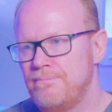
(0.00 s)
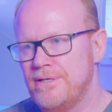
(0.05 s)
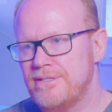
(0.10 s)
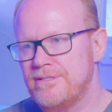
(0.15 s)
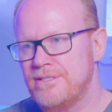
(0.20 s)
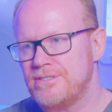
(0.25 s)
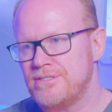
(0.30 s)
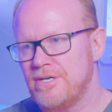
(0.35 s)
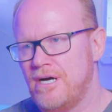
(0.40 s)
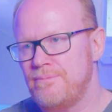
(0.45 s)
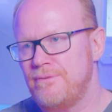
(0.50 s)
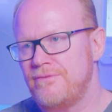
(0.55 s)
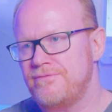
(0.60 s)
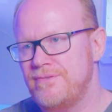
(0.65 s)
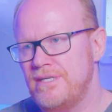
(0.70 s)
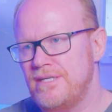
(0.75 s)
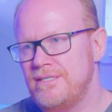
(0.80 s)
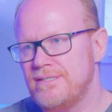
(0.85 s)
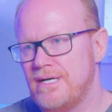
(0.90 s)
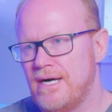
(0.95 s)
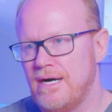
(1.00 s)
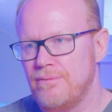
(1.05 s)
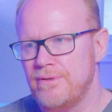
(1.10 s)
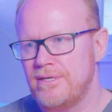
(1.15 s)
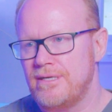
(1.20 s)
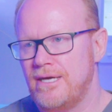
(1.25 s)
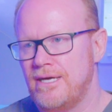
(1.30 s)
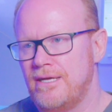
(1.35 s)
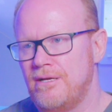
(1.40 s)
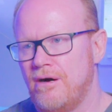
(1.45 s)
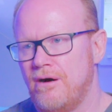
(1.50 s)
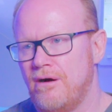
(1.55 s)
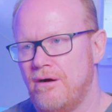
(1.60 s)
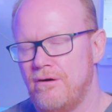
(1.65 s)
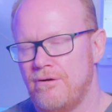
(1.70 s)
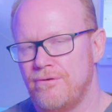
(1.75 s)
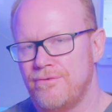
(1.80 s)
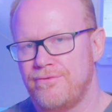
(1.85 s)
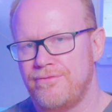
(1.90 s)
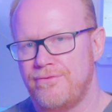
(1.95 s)
But the type of detail we get
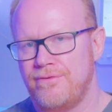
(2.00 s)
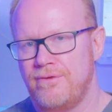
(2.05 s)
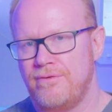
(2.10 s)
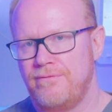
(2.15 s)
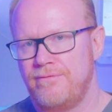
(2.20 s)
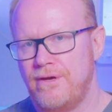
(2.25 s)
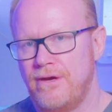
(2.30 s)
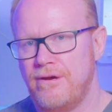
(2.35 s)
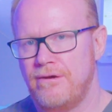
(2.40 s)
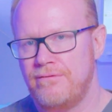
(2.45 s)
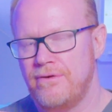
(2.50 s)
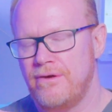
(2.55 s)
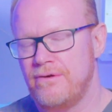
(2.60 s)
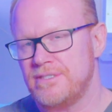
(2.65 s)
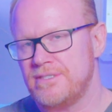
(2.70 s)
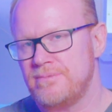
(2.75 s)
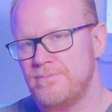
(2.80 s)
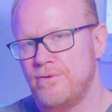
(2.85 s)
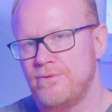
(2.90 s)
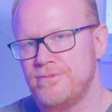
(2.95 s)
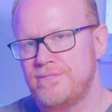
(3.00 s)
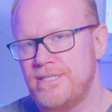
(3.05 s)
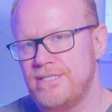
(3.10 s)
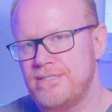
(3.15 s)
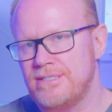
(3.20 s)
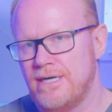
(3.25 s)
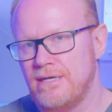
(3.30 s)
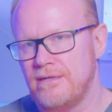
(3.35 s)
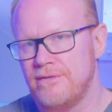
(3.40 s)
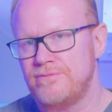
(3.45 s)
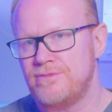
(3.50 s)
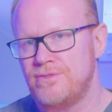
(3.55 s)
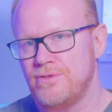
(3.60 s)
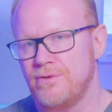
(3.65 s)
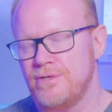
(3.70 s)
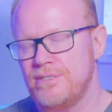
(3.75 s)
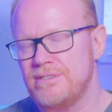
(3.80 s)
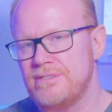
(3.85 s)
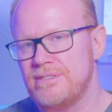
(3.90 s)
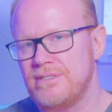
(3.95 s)
of very small detail of
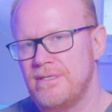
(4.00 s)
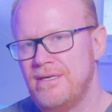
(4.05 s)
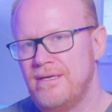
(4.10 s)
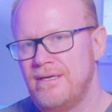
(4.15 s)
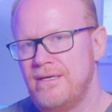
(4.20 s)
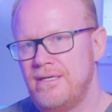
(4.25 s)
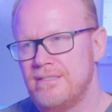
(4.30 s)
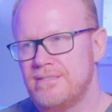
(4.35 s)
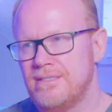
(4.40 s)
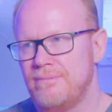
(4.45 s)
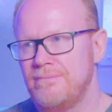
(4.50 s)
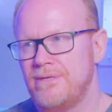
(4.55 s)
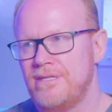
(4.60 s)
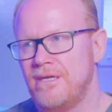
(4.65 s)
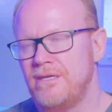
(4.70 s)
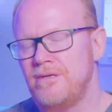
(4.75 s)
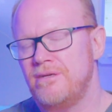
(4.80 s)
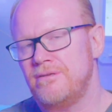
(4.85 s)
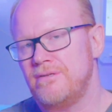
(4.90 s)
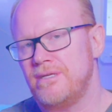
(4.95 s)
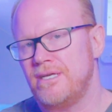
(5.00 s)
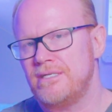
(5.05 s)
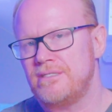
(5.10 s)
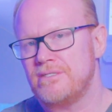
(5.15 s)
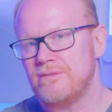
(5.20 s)
joints is something that you need